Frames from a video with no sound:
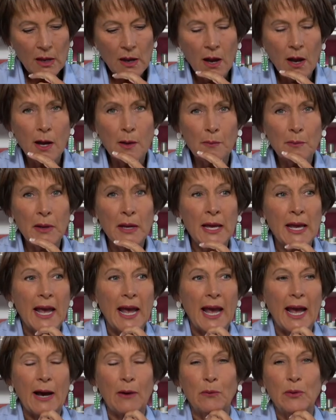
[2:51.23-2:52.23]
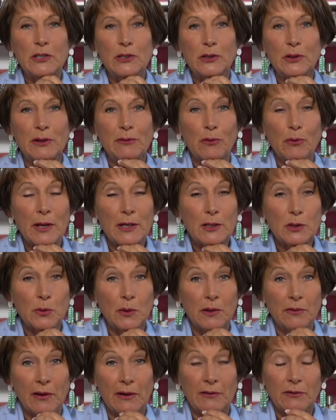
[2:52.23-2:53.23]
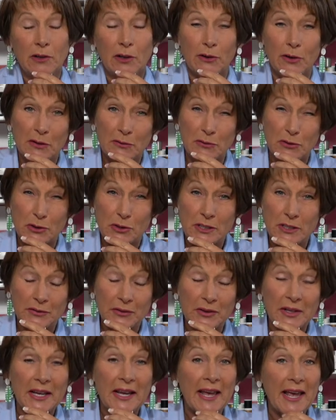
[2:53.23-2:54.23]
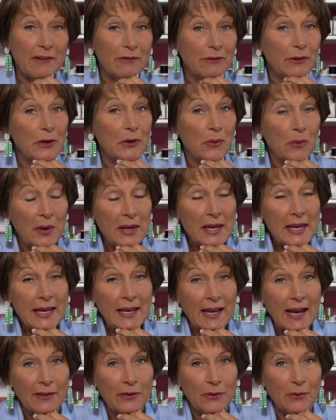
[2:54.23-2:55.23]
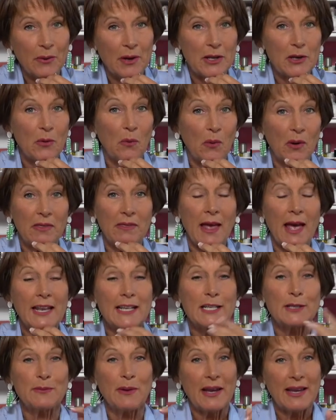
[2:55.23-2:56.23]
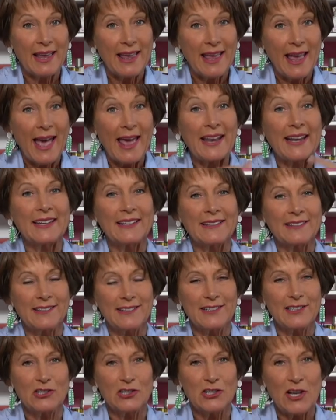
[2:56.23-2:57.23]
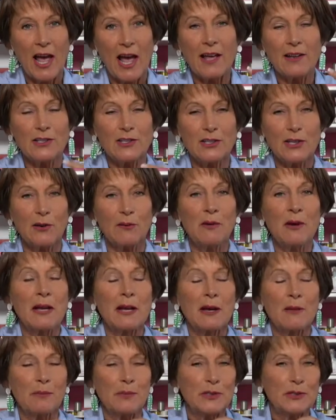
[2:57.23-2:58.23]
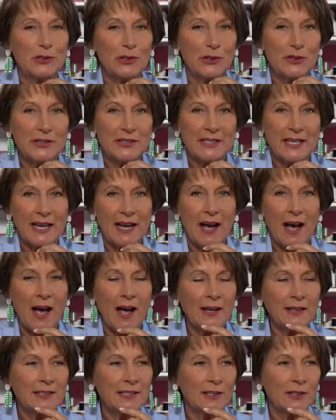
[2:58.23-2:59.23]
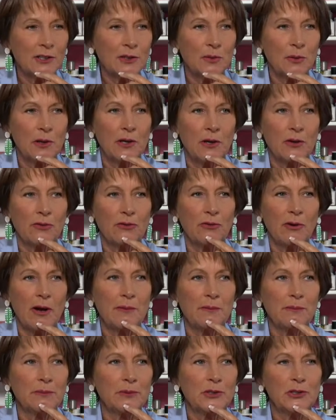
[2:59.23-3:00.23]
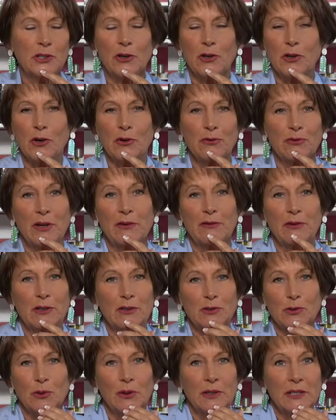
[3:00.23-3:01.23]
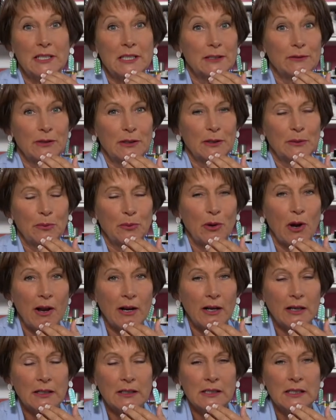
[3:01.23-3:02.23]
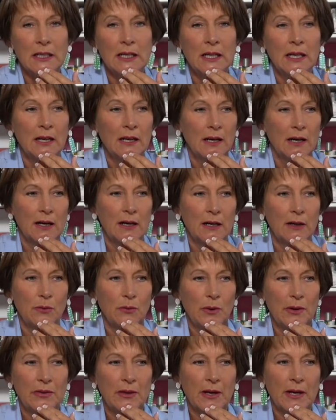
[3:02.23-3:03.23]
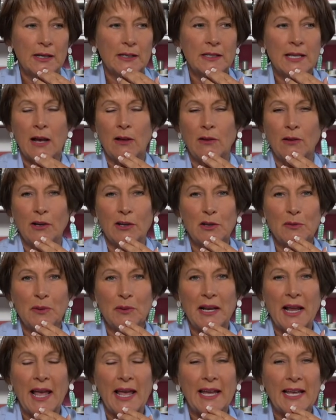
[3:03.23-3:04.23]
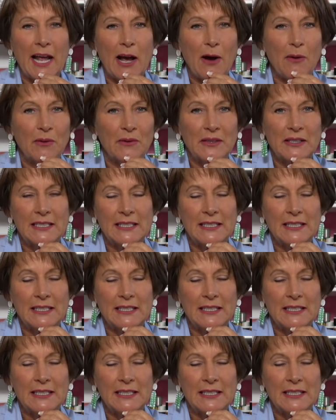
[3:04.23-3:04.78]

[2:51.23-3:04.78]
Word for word: Um, we do give away a $25 gift certificate every week. And the way you win that is by getting into the chat. So be sure to say hi, tell us where you're from, share your favorite Totally Tiffany product uh, with us, how long you've been hanging out with the